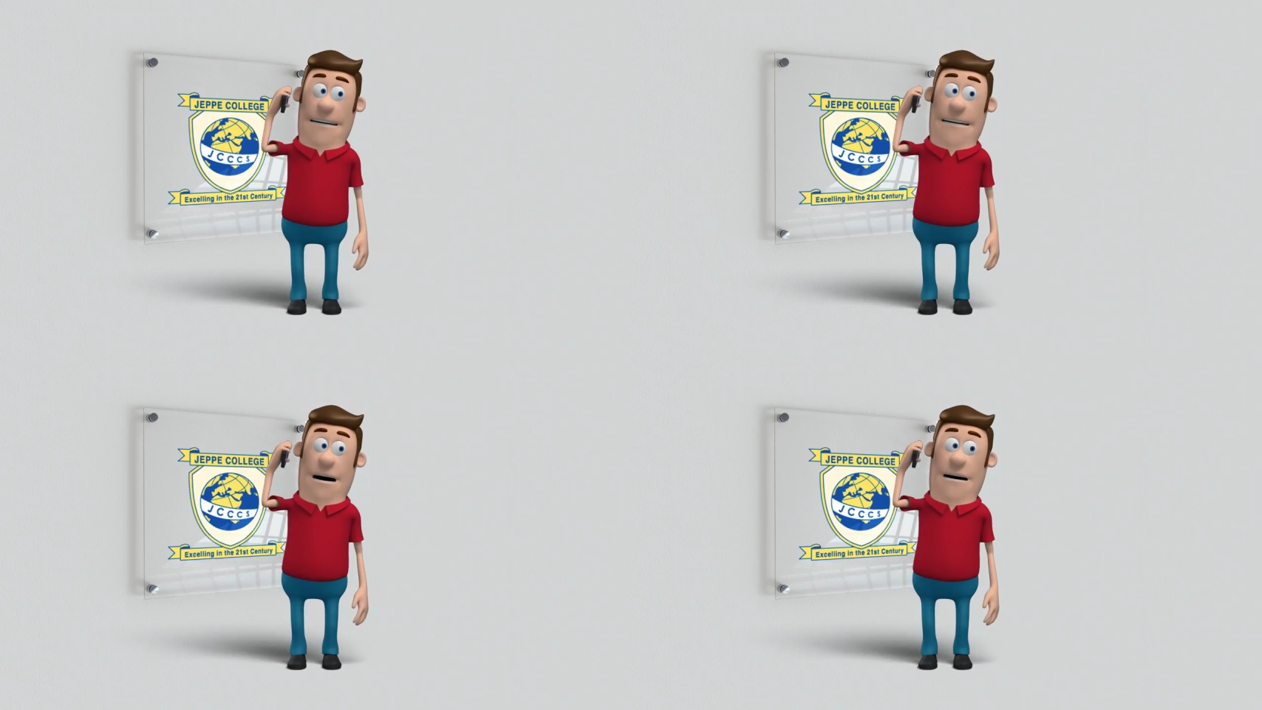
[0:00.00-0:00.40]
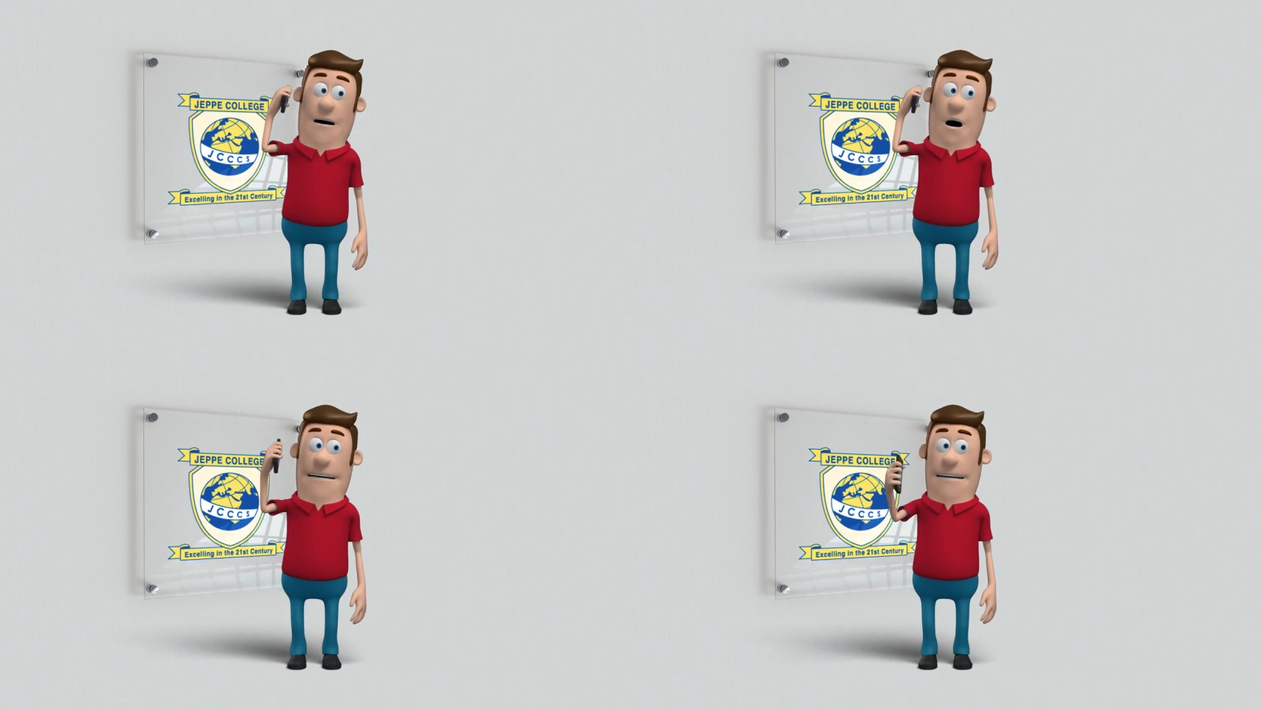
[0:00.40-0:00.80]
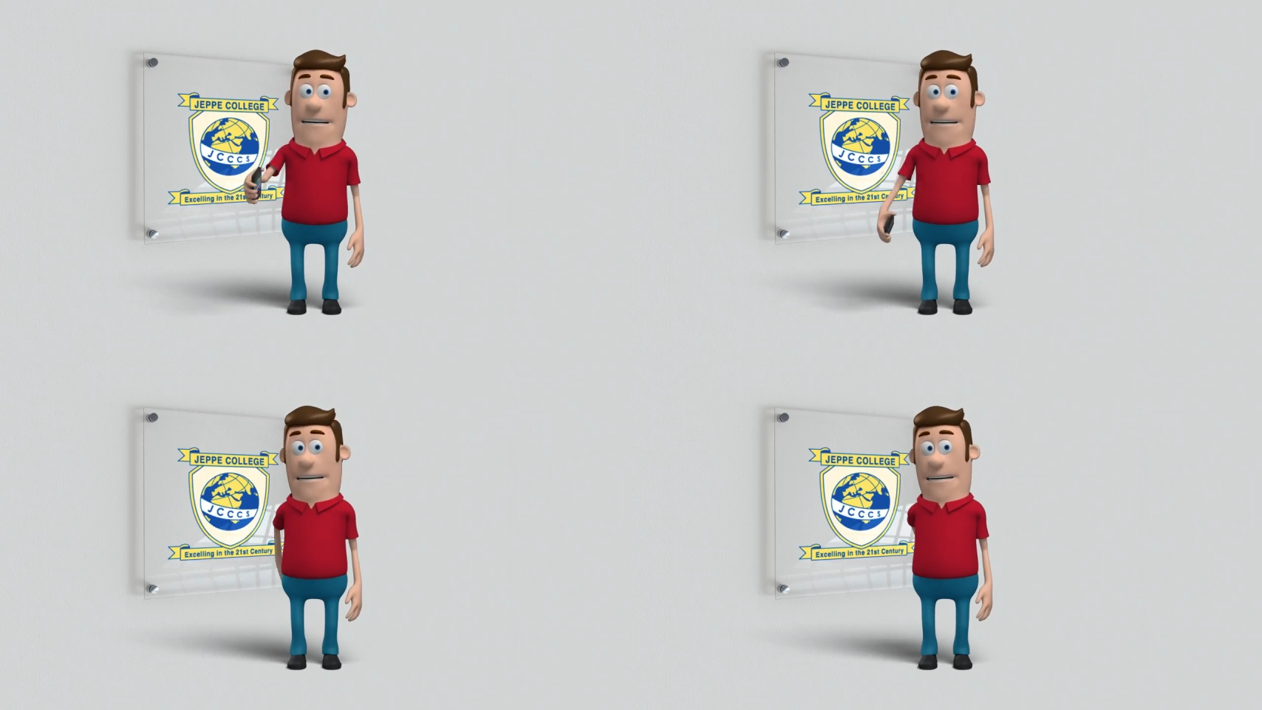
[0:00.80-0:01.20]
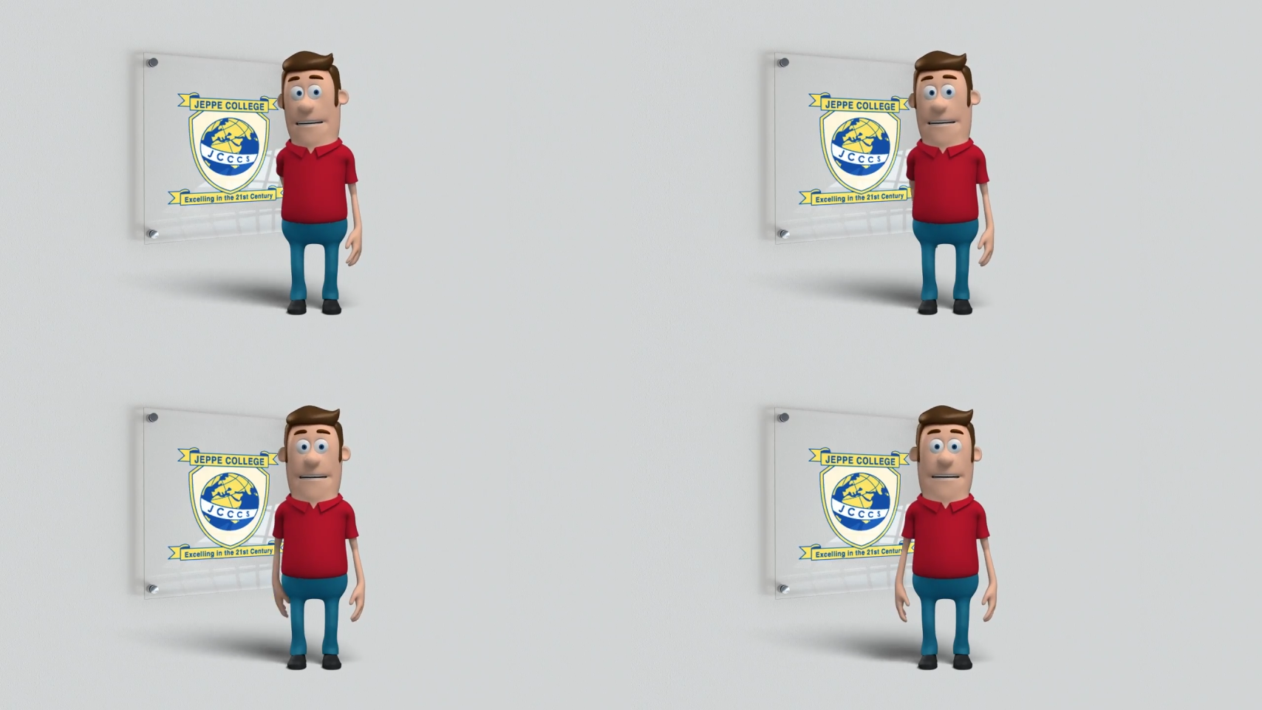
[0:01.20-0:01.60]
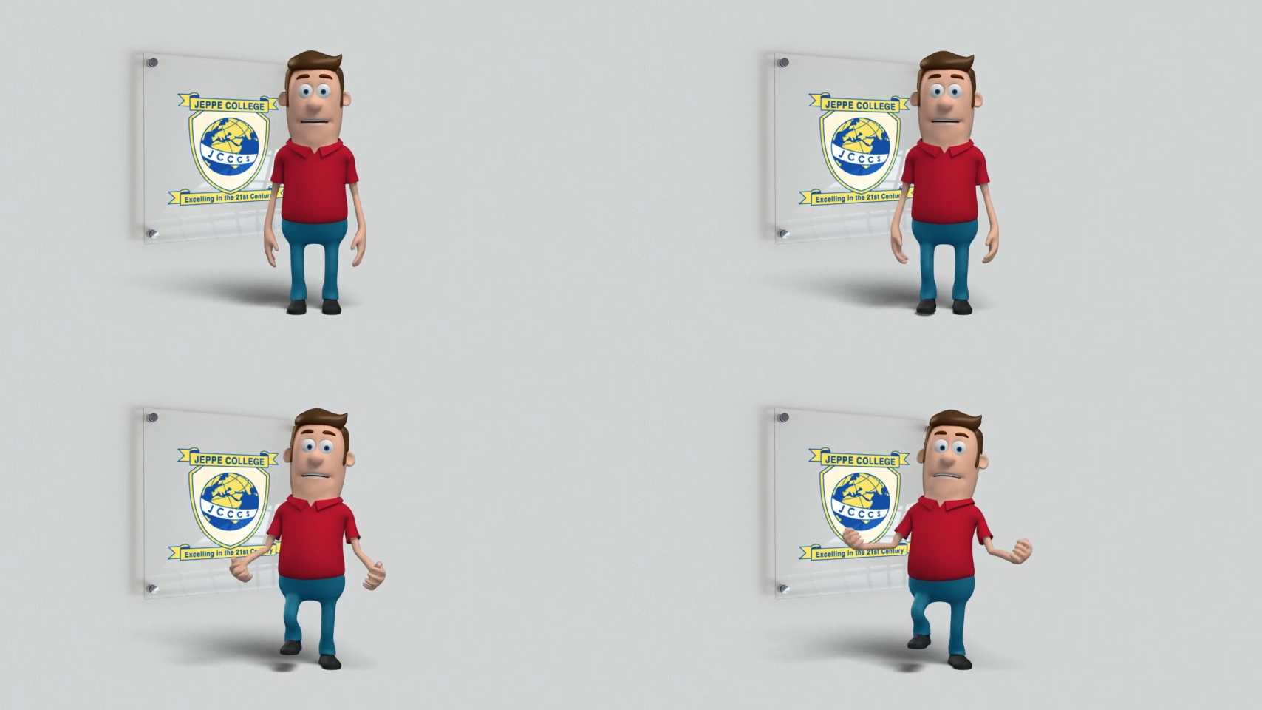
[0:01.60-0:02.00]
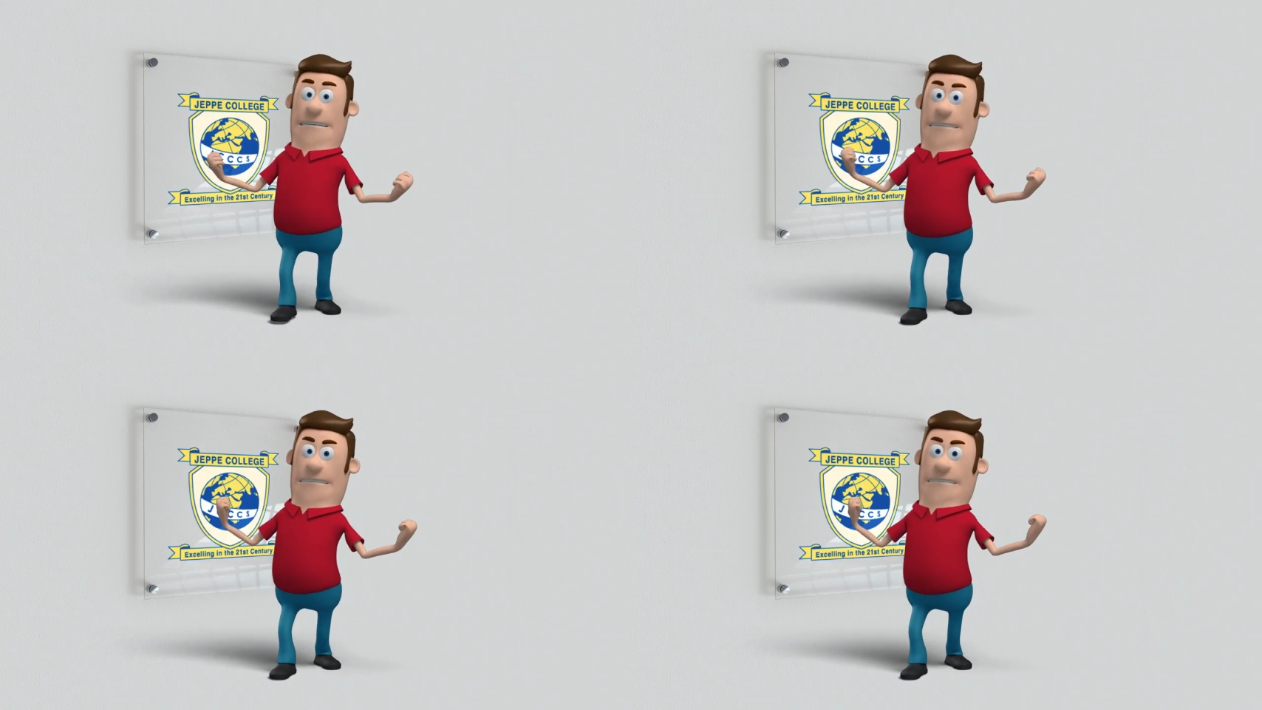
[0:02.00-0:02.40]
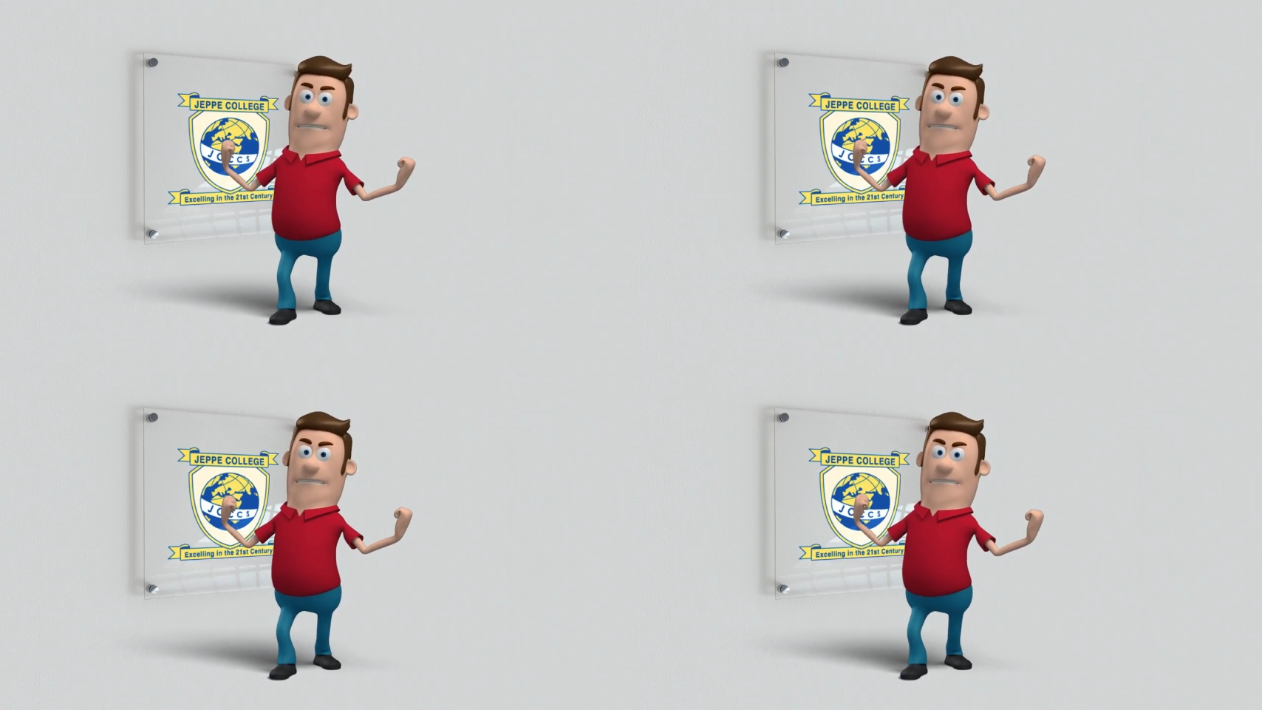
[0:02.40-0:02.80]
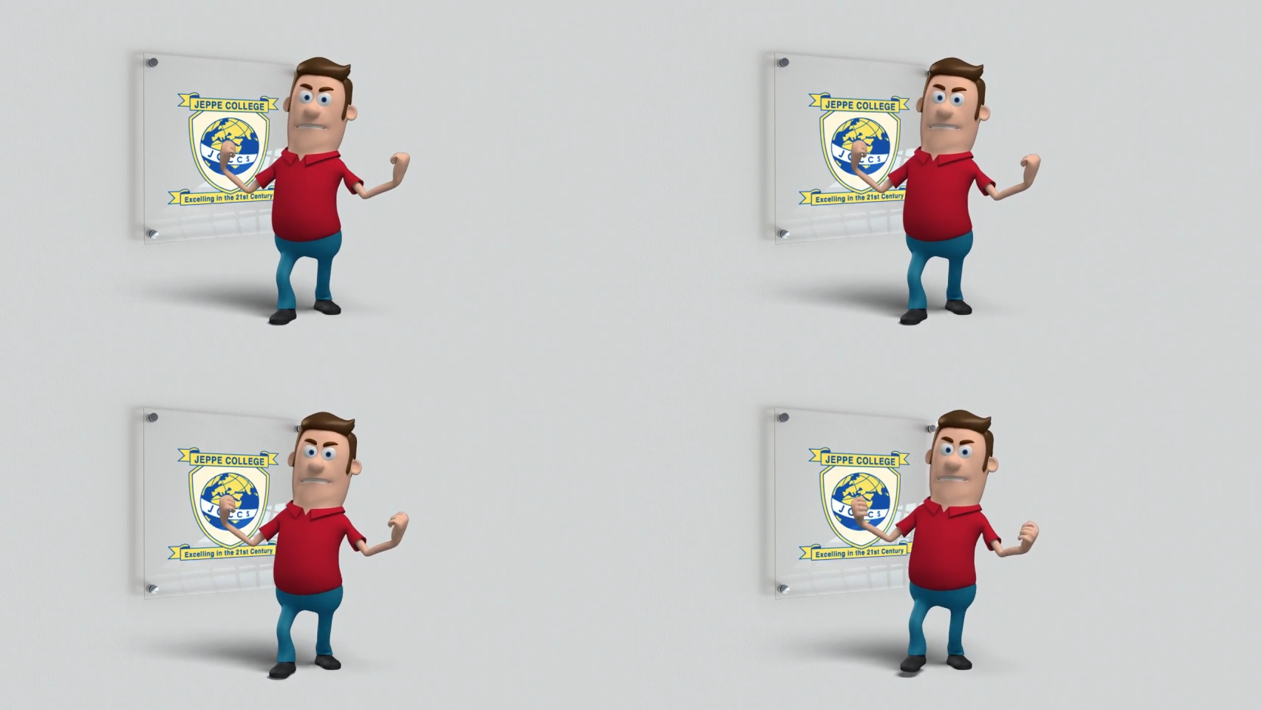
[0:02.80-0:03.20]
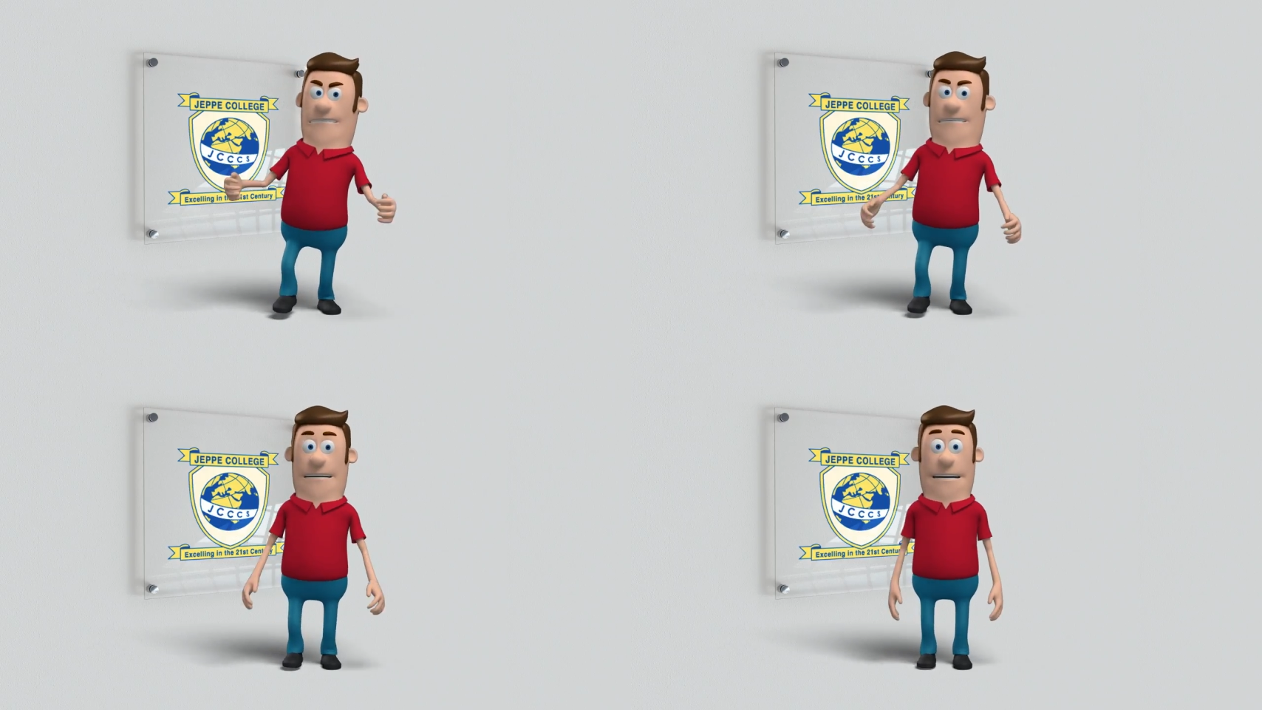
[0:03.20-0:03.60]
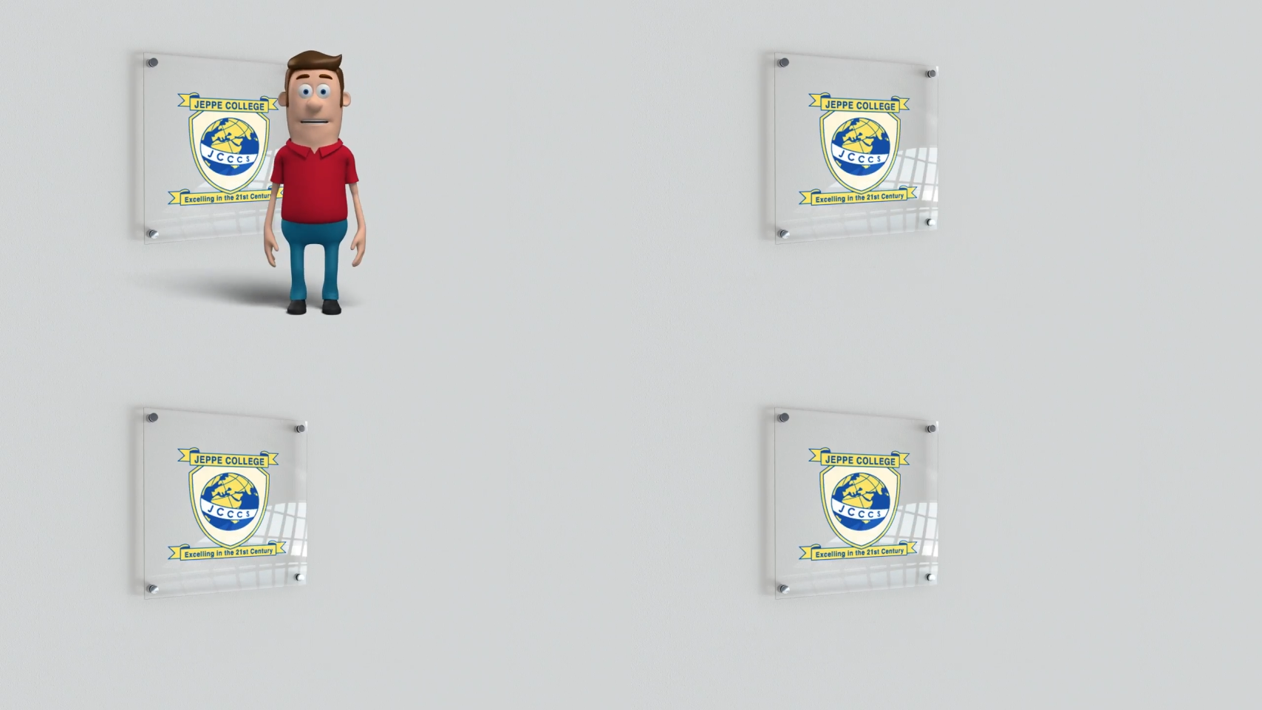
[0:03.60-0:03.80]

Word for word: excelling in the 21st century. Register today.